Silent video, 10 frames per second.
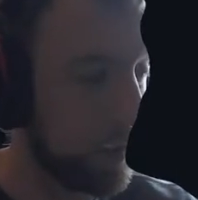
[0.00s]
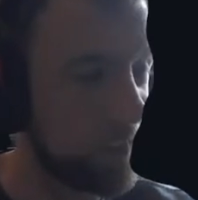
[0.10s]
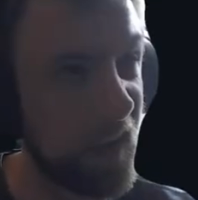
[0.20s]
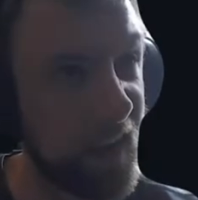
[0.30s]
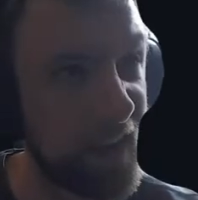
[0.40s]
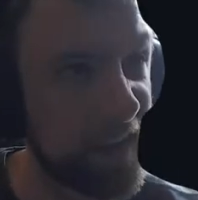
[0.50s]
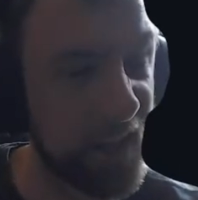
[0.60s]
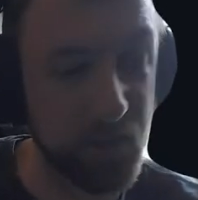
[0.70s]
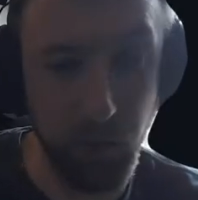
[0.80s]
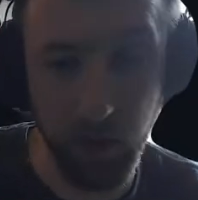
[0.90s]
That kind of
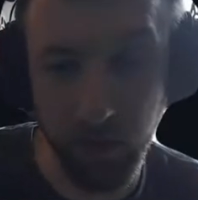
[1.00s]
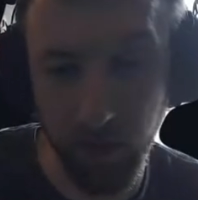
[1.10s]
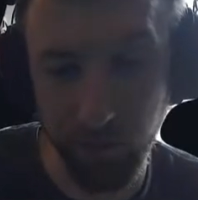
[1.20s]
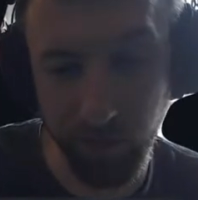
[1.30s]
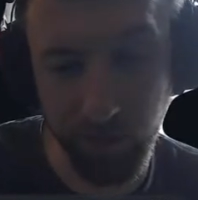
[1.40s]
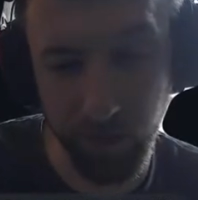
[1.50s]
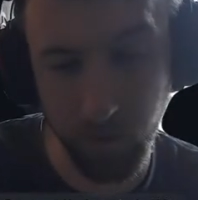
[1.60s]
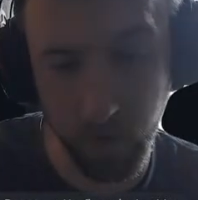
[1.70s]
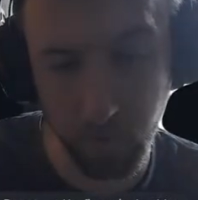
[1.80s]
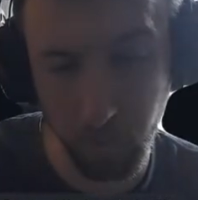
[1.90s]
sucks, but I mean,
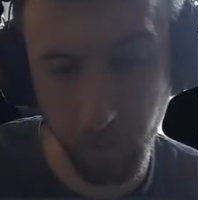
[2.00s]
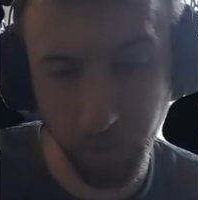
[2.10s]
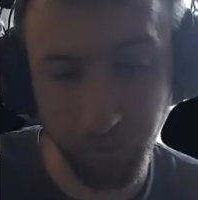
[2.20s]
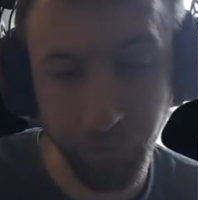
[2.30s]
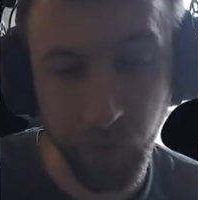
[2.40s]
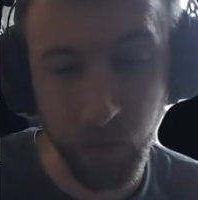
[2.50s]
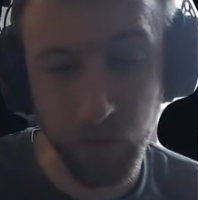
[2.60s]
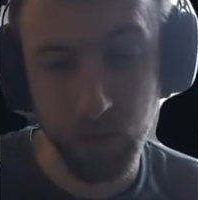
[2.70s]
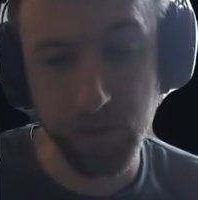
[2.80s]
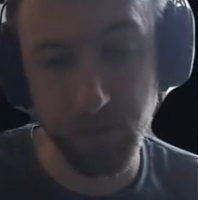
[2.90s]

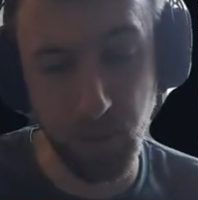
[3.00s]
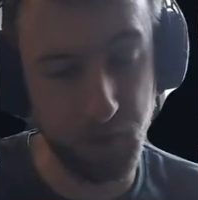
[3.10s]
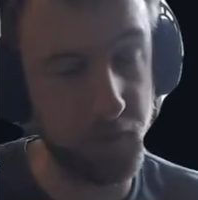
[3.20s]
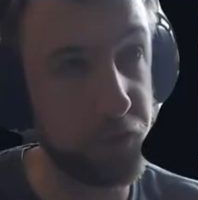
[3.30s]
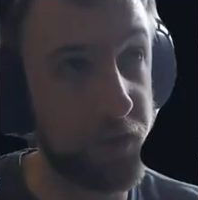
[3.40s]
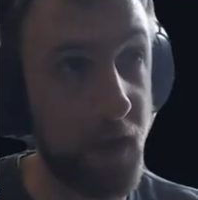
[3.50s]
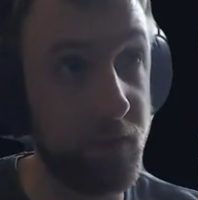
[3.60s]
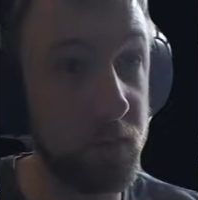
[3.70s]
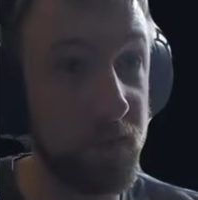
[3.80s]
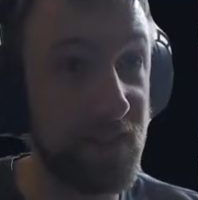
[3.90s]
it's better than just
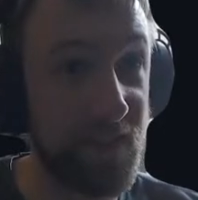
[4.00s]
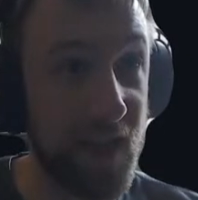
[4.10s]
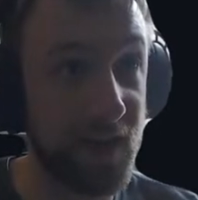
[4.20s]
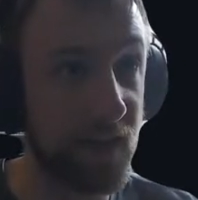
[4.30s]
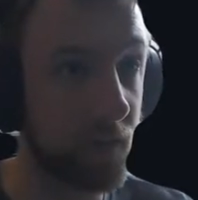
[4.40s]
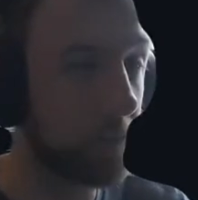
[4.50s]
having it be static.